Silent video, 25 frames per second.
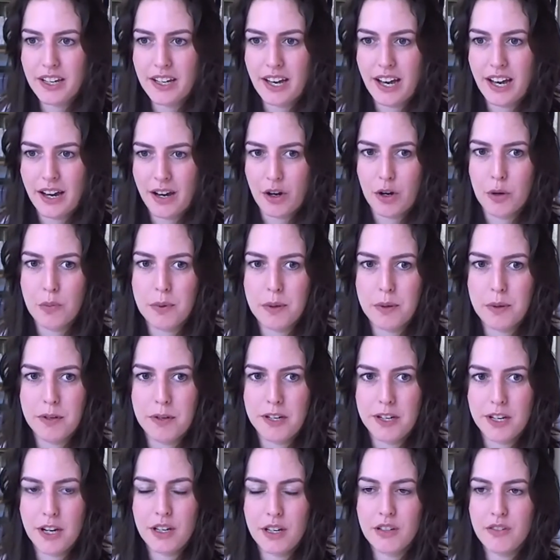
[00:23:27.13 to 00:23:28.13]
out, but
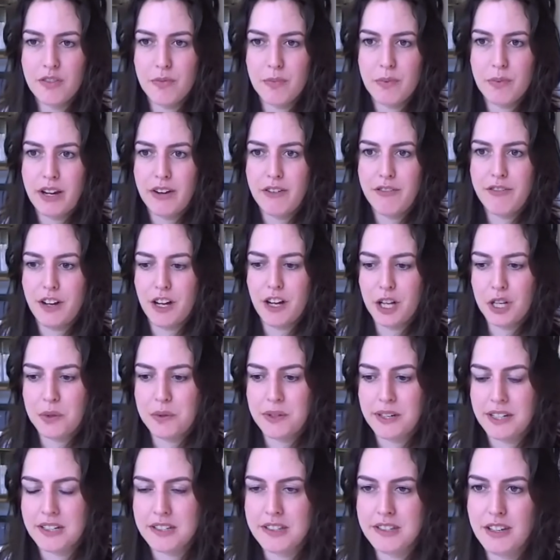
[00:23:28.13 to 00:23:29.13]
none of my
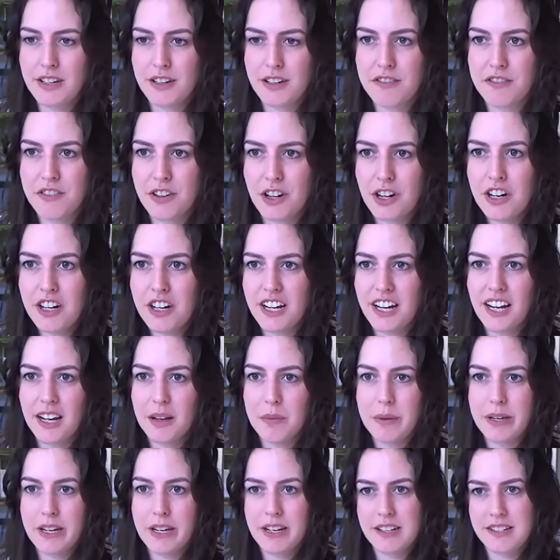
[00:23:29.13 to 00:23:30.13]
following is
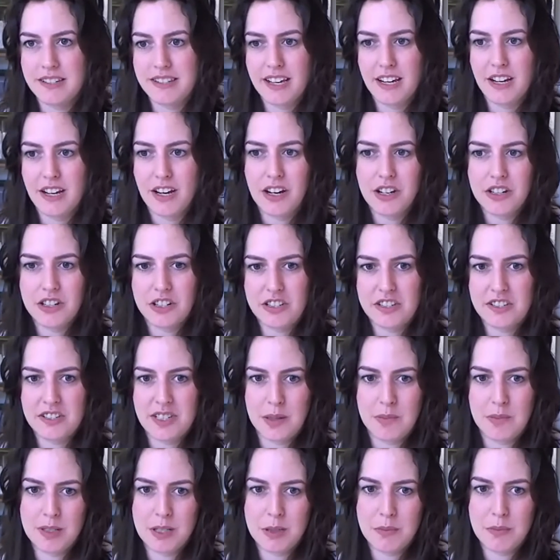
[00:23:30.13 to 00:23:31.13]
converting because they all just
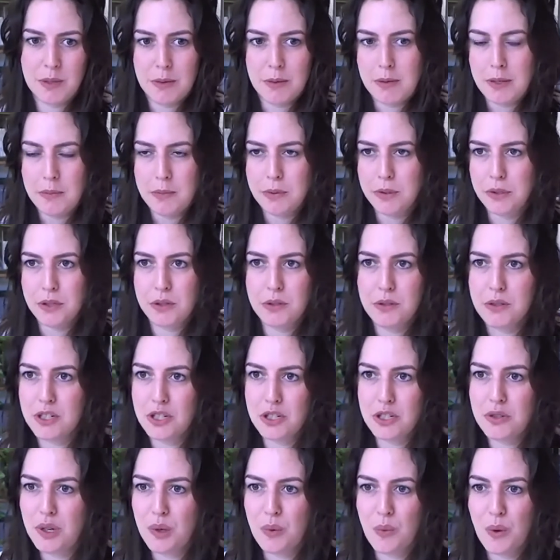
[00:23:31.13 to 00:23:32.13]
seem to be people who are
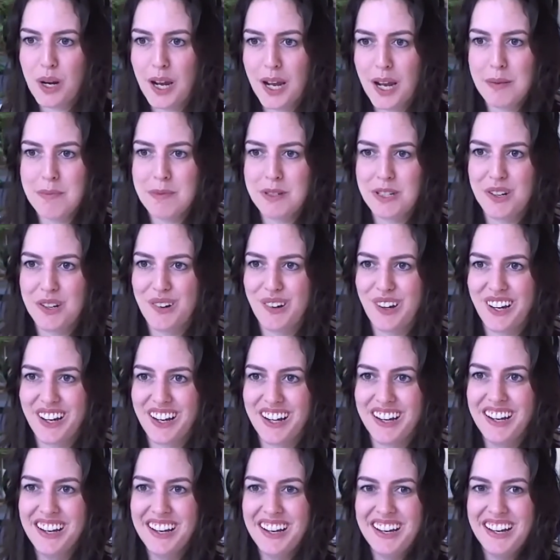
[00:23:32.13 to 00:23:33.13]
doing what I'm
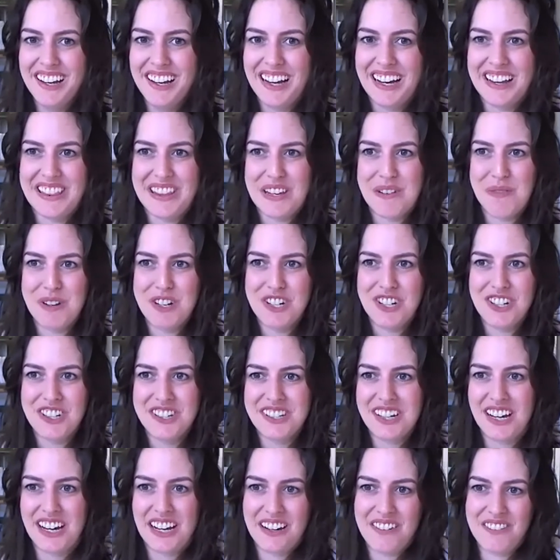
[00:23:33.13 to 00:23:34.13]
doing. And then we just
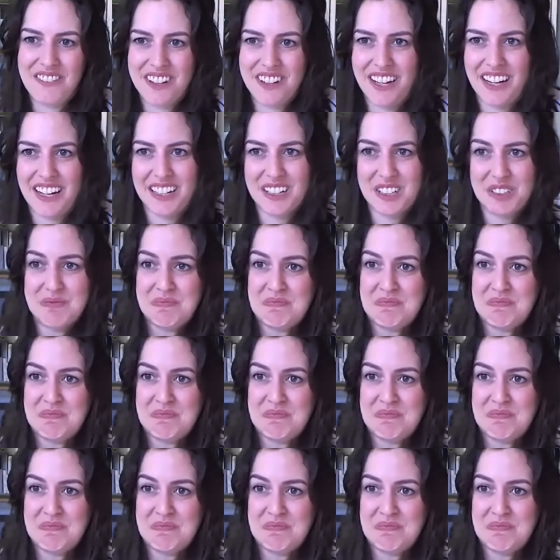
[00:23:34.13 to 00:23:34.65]
kind of like